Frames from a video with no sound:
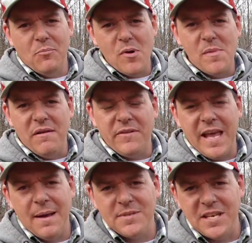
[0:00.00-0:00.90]
primitive
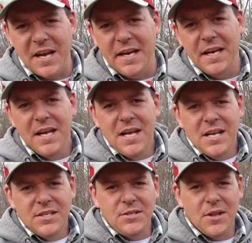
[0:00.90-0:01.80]
campsite
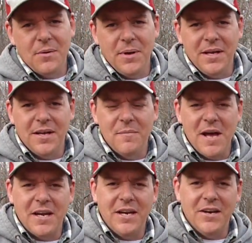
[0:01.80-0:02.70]
so that we can come
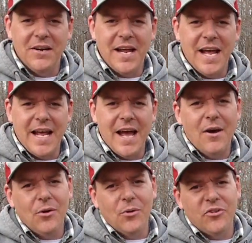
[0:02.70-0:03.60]
out here and hang
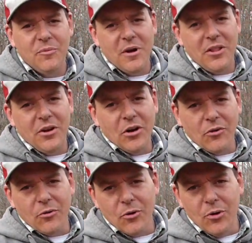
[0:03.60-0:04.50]
out, or some other
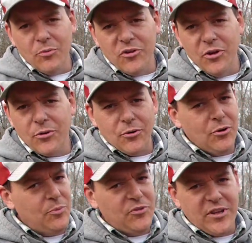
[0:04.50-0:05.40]
groups, youth
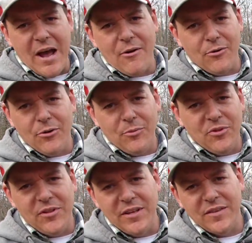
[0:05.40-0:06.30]
groups, scout groups,
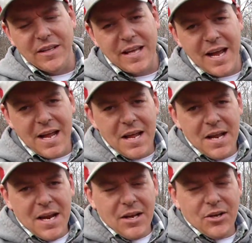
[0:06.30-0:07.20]
and things like that
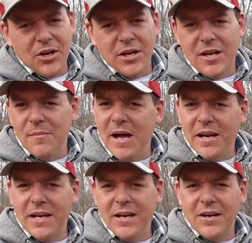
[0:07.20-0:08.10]
could come
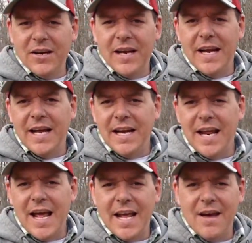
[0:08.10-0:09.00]
out here and
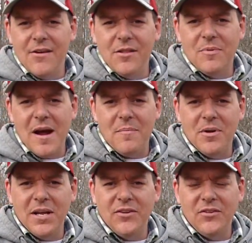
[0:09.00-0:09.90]
hang out on the
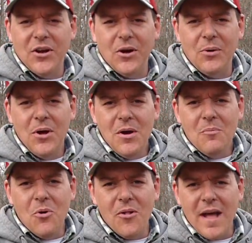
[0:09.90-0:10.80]
property. So
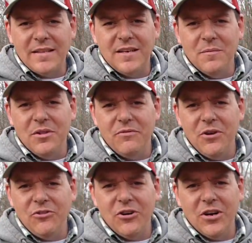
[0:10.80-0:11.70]
more of that to come in the
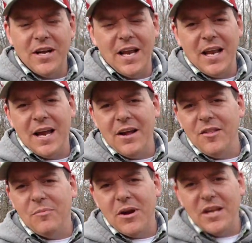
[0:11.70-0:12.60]
future. Got a lot of
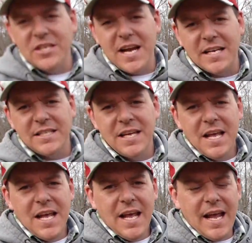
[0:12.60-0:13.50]
other projects,
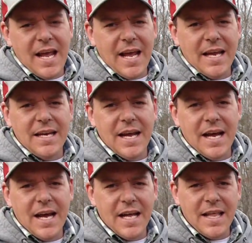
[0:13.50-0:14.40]
and
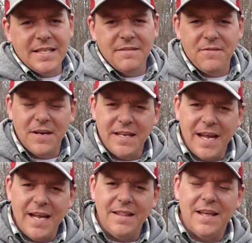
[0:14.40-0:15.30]
that's it for
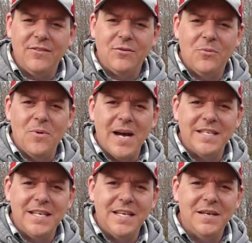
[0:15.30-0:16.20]
today. Thanks for
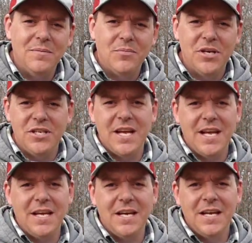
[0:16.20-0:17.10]
watching,
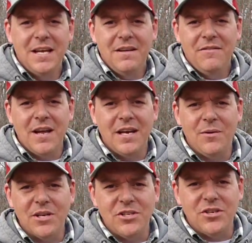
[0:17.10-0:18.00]
appreciate you. If you got any
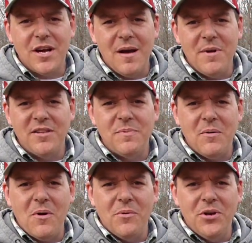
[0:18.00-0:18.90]
questions or comments
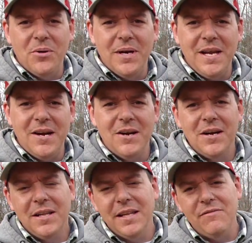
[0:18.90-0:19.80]
about what we're doing here,
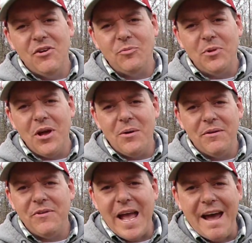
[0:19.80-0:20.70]
leave those below, and
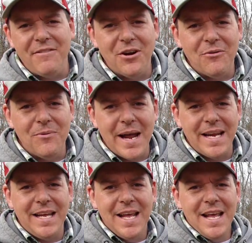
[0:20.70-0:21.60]
if you haven't
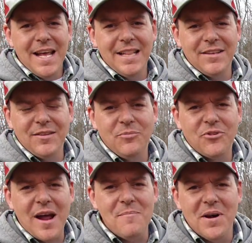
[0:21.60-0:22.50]
already, hit the
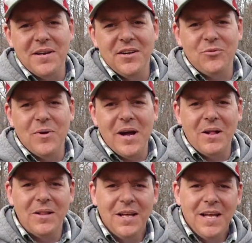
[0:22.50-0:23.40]
subscribe button as
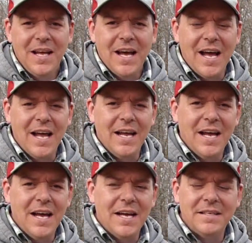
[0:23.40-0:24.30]
well.
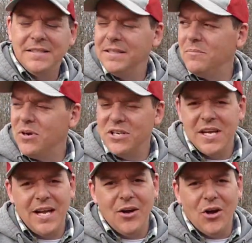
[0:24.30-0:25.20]
I
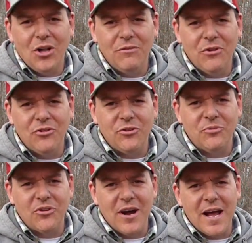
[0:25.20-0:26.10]
appreciate all of those
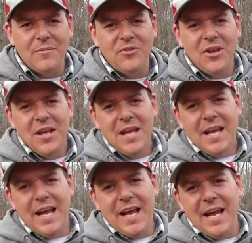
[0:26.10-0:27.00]
subscribes,
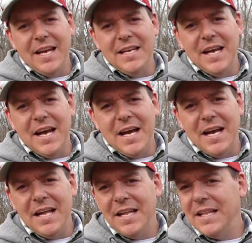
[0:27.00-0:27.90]
and
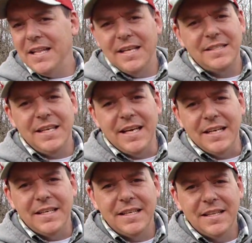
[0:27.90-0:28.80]
that's it.
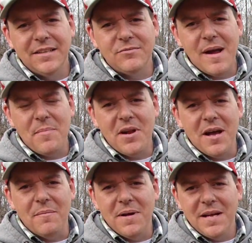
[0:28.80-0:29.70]
Let's wrap it
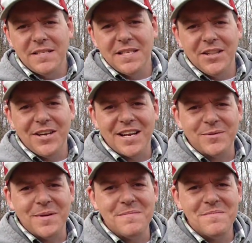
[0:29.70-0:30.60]
up. See you on the
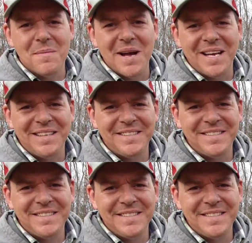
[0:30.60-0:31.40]
next one. Bye-bye.